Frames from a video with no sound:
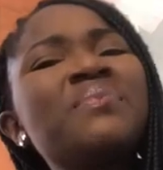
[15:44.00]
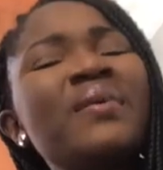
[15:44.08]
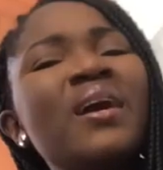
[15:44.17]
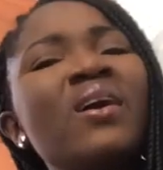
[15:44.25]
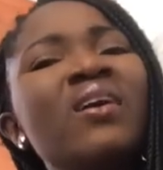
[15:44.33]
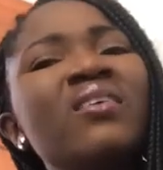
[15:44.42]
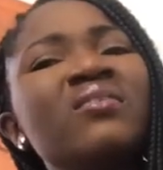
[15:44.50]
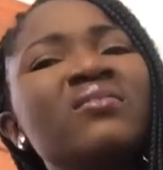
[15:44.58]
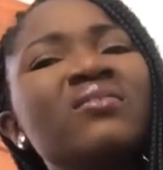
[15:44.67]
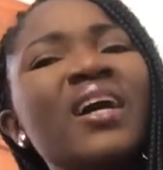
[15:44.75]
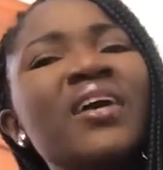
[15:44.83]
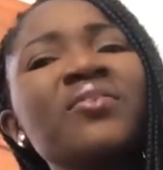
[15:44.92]
pound.
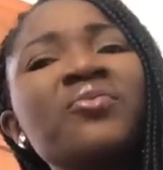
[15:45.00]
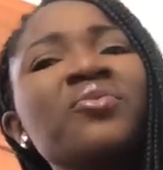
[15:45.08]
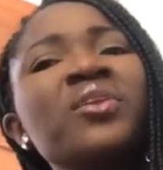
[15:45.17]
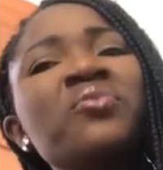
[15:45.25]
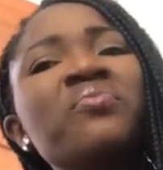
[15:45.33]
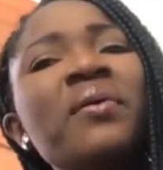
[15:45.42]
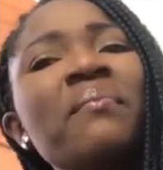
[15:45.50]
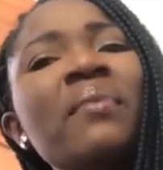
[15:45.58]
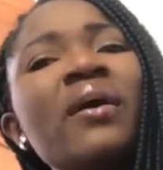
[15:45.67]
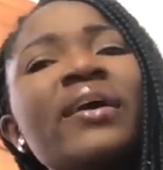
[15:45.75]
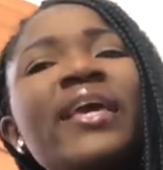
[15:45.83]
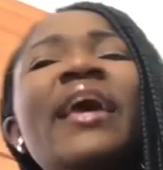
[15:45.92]
I don't really remember.
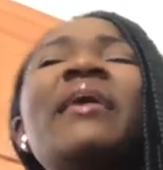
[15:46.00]
Yeah,